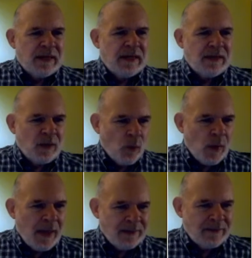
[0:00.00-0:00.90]
anything
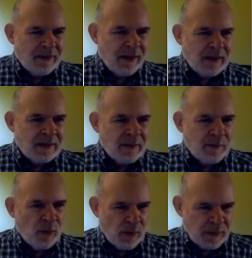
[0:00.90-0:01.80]
wet on the
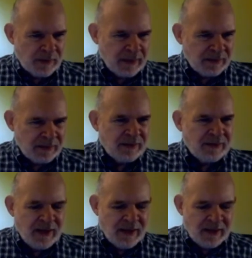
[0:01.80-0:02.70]
board. Then it's
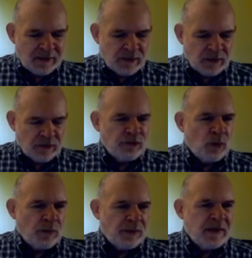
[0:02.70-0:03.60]
gonna
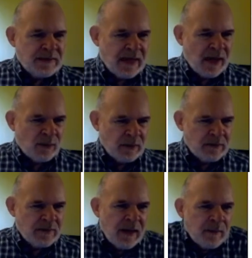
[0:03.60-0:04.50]
short things out
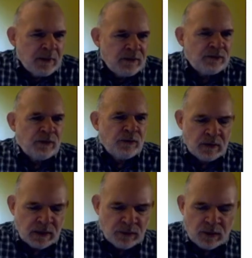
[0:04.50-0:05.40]
and damage your
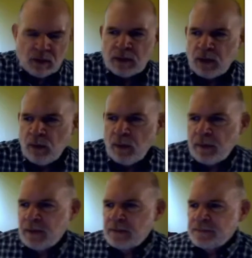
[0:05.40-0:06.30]
electrical equipment.